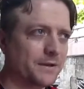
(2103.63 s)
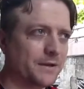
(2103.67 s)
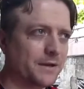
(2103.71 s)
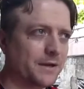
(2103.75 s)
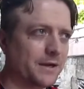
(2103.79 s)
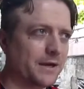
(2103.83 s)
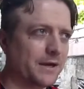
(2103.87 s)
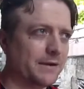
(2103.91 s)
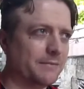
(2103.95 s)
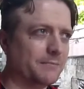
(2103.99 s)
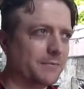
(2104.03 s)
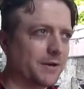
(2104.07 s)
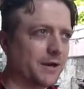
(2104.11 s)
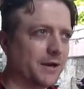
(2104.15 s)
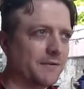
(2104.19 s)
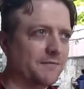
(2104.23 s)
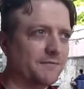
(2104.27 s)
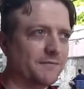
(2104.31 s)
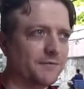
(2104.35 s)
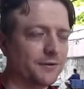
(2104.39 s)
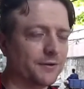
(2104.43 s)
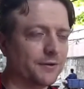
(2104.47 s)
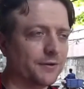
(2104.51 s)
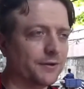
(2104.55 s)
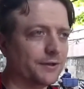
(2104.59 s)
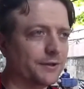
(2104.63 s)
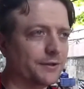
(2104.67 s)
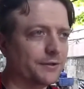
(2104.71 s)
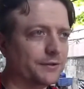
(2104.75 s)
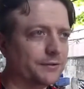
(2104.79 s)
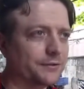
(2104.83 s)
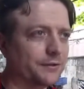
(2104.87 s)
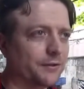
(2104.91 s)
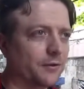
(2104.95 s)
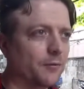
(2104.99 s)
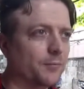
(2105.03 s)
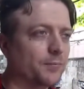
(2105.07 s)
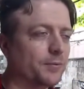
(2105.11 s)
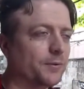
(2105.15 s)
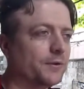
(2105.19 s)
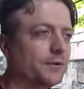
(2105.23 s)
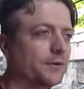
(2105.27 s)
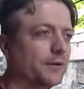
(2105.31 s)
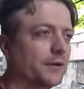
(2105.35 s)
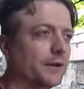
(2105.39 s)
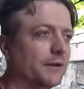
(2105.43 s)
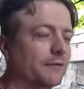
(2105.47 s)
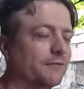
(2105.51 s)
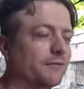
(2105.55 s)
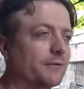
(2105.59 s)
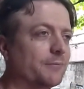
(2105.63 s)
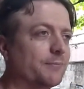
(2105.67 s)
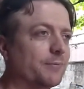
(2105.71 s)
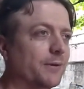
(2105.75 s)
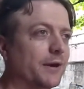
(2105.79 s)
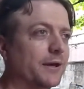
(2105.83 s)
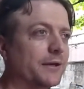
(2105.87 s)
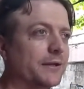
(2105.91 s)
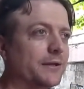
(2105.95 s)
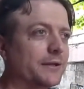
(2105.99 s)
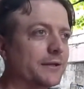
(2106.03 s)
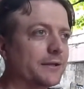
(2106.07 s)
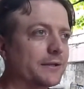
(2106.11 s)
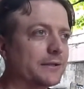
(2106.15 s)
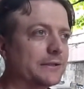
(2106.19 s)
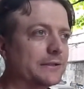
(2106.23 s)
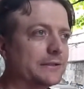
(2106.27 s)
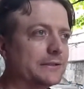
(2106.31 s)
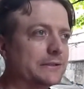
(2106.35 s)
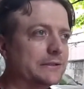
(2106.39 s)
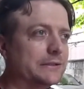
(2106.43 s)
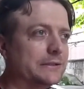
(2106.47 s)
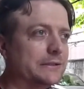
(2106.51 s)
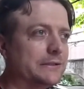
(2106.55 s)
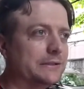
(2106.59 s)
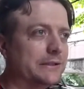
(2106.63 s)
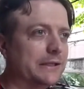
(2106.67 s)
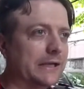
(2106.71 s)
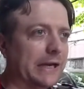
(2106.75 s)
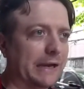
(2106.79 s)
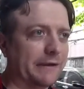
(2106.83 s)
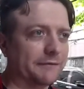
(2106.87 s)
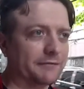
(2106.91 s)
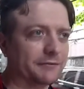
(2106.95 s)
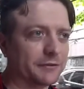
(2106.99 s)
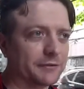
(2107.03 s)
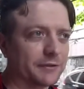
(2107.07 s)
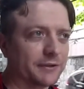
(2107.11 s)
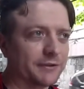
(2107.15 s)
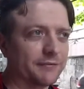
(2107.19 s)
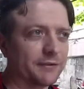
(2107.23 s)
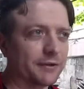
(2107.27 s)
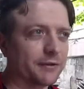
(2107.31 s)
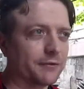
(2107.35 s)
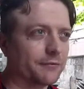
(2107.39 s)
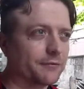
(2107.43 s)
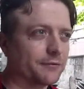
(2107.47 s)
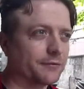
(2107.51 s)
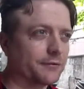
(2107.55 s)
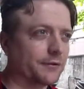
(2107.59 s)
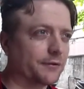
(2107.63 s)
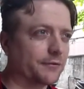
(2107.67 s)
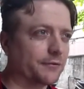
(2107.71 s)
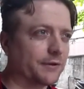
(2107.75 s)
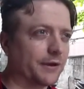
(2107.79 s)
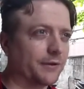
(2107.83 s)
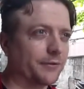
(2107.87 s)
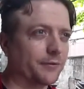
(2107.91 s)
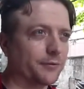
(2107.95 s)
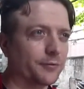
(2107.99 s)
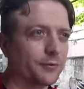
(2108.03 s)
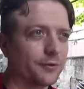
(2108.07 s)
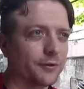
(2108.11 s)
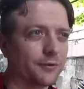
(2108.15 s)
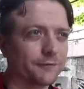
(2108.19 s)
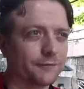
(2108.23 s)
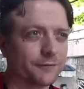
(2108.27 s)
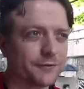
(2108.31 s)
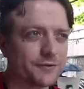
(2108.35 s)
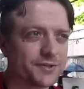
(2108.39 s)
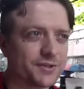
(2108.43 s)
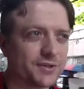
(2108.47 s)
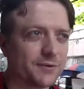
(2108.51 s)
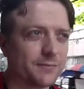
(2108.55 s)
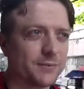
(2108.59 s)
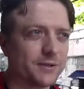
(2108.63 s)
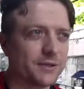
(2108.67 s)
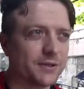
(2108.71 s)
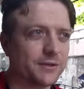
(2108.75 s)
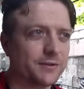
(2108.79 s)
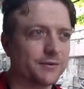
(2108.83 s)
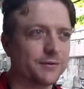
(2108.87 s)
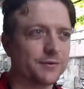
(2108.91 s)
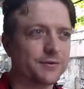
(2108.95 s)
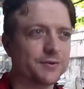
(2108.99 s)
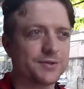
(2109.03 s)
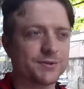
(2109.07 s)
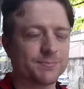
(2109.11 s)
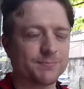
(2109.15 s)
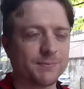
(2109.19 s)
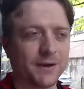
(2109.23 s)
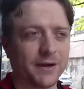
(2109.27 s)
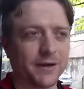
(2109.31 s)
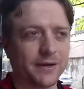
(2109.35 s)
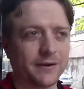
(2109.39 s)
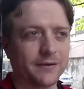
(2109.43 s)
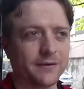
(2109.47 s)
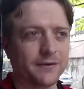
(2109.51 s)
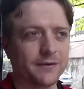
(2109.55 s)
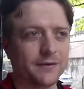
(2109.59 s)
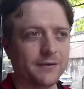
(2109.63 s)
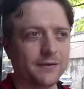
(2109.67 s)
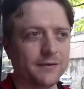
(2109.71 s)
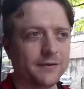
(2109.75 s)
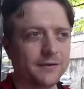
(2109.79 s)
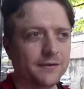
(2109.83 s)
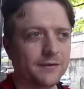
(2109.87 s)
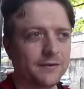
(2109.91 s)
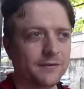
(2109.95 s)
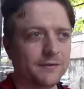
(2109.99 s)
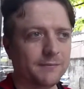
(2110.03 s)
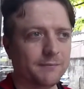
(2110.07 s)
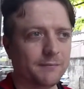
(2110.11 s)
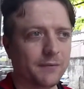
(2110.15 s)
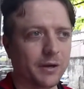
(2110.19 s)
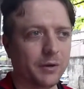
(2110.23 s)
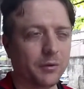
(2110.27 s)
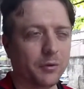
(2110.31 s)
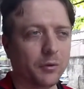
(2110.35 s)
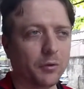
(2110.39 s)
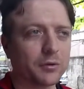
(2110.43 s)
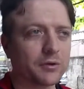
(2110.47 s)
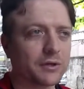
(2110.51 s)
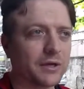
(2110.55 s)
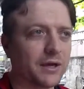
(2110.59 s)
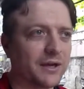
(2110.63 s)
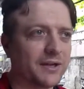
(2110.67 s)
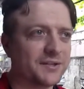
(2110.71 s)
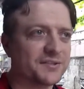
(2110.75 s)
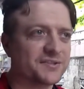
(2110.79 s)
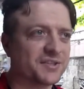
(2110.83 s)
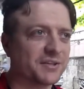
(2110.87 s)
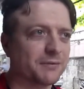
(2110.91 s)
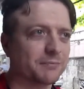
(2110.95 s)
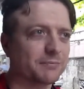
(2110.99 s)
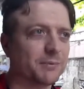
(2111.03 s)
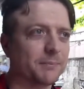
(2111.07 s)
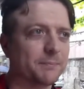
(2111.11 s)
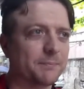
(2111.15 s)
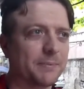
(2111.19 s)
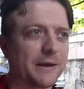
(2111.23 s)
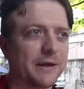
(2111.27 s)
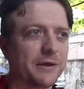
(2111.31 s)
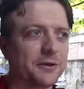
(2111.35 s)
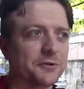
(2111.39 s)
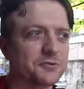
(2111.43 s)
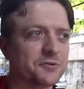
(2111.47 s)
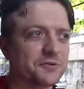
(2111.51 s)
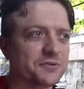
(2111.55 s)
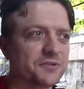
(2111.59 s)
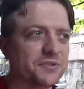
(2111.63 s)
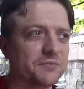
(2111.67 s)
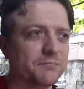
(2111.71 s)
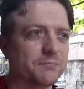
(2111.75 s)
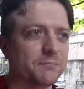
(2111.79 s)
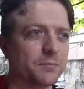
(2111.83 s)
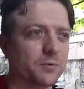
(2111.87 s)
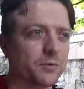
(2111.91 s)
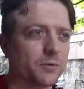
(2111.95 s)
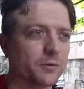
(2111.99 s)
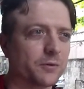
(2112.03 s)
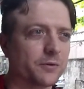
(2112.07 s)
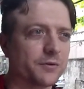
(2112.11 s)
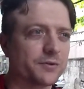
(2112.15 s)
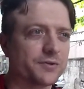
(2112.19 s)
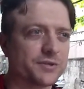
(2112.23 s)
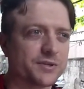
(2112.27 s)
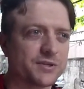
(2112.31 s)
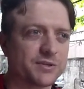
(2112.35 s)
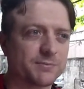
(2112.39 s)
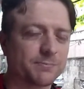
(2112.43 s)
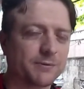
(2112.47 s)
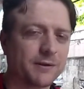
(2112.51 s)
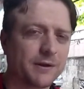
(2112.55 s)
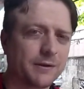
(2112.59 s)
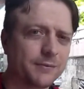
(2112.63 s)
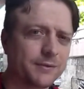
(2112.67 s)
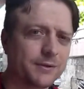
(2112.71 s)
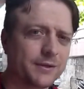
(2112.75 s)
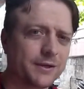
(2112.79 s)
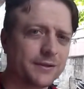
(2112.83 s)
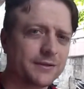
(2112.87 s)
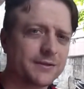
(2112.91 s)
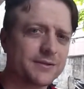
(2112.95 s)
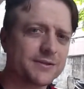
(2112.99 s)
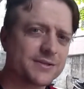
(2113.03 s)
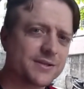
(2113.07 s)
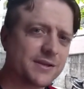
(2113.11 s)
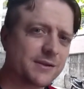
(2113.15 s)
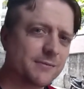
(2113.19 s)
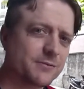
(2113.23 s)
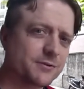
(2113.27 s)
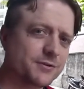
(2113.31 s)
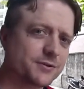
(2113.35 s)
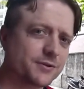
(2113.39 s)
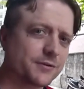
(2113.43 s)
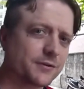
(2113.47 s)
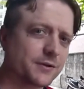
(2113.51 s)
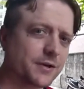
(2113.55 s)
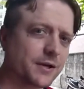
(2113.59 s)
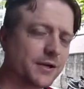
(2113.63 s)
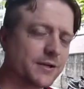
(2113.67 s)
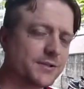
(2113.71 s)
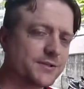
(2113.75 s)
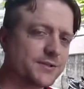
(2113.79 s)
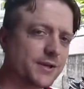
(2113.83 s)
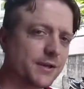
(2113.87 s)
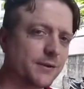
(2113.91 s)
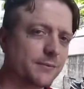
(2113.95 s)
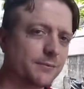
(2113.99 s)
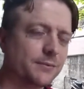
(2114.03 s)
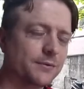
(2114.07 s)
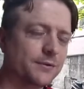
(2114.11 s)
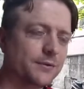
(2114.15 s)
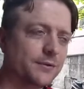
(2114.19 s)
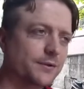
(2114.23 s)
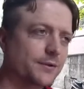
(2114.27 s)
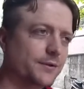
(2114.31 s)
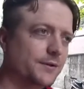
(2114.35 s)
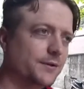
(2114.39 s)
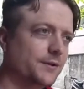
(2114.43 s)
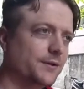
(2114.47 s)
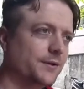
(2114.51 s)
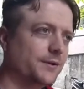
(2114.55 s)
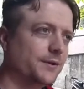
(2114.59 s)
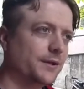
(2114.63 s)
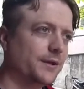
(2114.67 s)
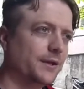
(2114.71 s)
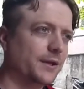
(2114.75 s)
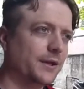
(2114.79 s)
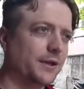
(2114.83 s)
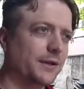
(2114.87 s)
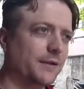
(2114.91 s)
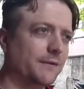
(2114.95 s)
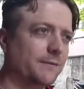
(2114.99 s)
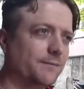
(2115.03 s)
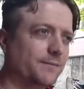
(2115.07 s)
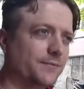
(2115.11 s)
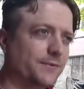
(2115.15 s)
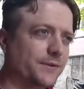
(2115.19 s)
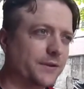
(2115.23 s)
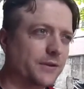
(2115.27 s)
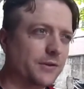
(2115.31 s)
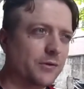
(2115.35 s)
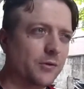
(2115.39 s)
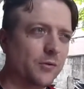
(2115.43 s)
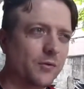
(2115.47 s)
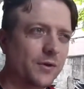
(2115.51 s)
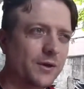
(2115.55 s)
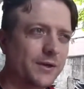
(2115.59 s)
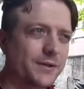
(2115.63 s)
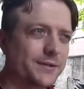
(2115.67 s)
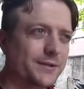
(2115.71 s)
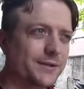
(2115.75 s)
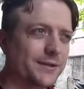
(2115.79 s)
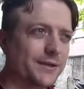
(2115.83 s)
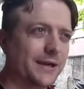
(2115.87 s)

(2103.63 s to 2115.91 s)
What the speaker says: I'm very open to everybody. And after living around the world for so many years, my whole concept of boundaries and borders is probably not the same as your concept. And you know what?